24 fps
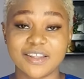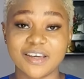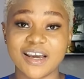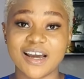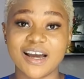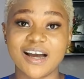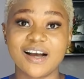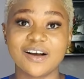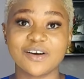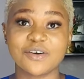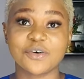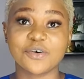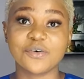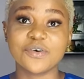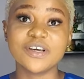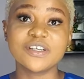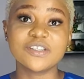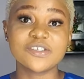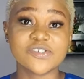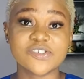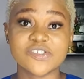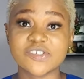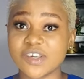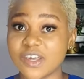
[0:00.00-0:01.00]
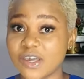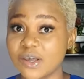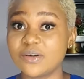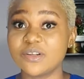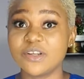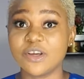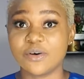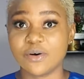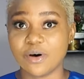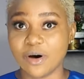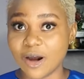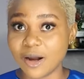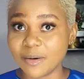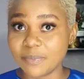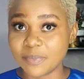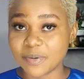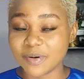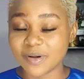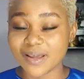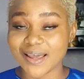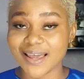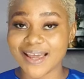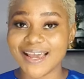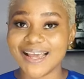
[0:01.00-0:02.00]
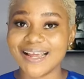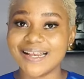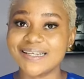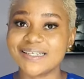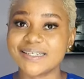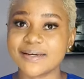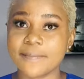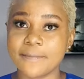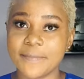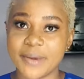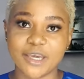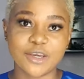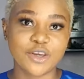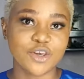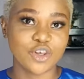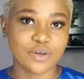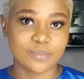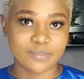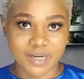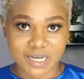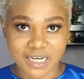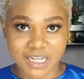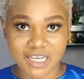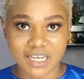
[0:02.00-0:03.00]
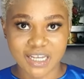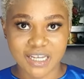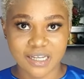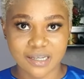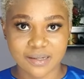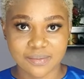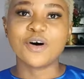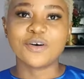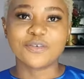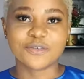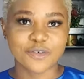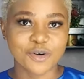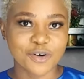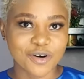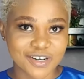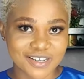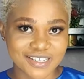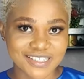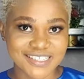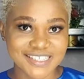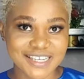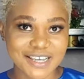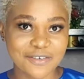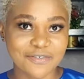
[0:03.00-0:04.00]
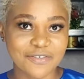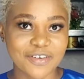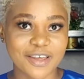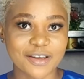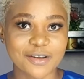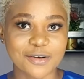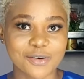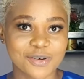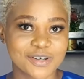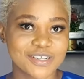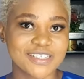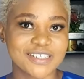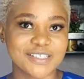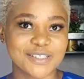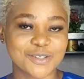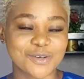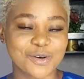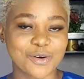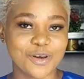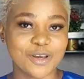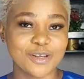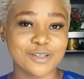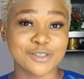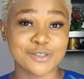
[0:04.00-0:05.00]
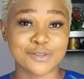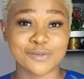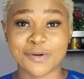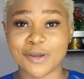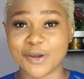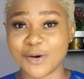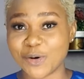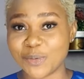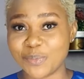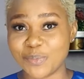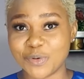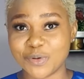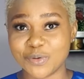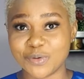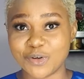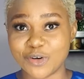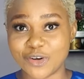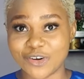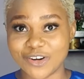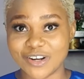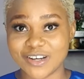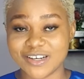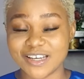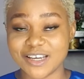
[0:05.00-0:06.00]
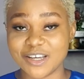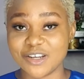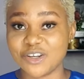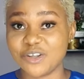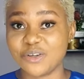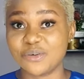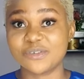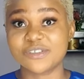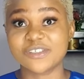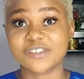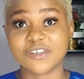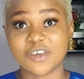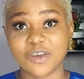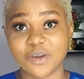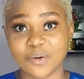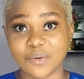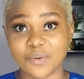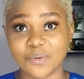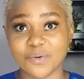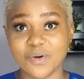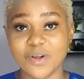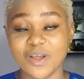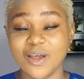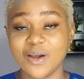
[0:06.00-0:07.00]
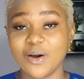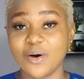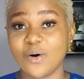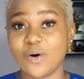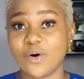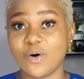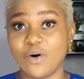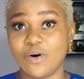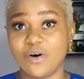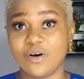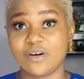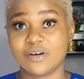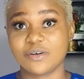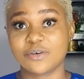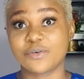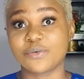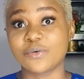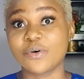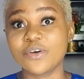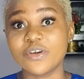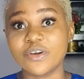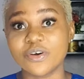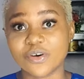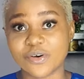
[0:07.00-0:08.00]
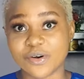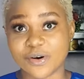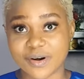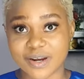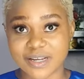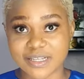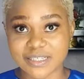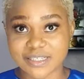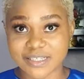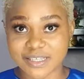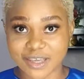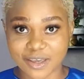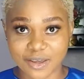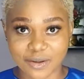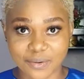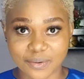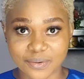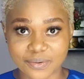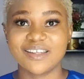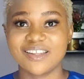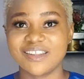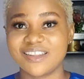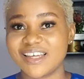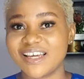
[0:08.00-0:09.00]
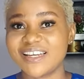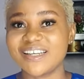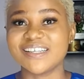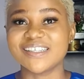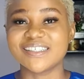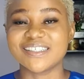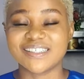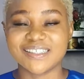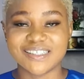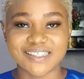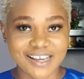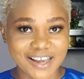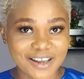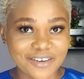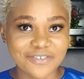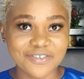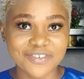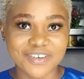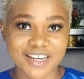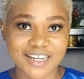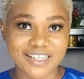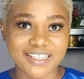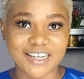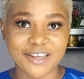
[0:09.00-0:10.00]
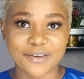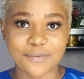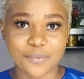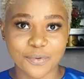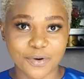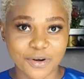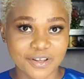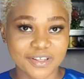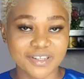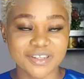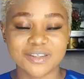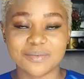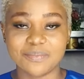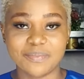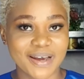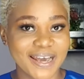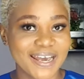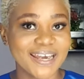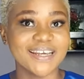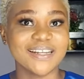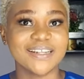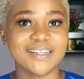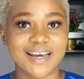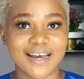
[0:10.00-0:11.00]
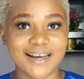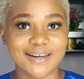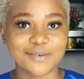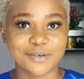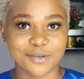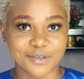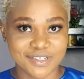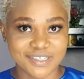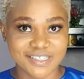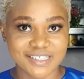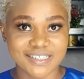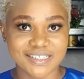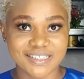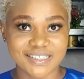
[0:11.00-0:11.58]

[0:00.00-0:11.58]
they are going to skill you up and make you money. Of course, if a course is going to help you learn a new skill or grow your current skill, then it's definitely worth buying that course.